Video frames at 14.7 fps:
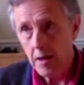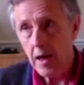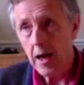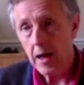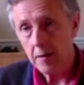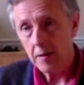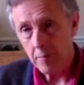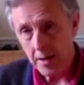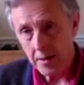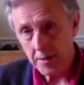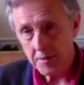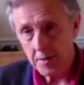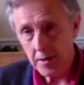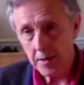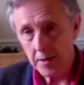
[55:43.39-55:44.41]
and
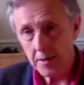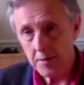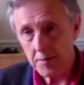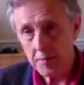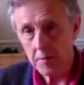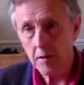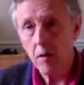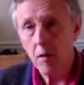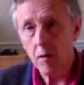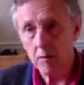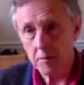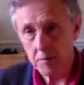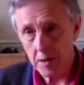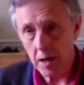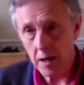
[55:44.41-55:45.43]
Palestinians on
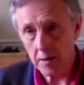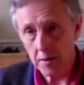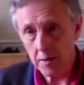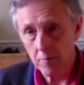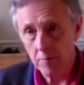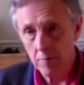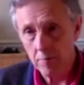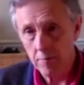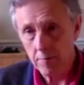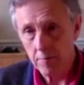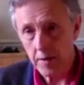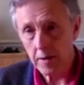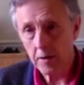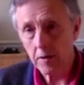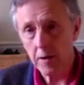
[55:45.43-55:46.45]
side.
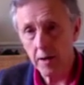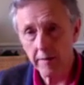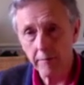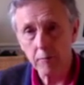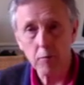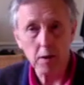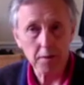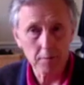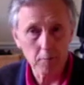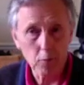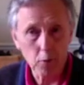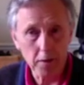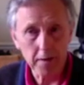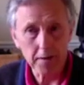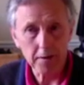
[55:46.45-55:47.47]
They could live
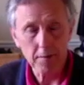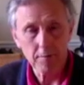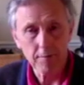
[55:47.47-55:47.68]
with it.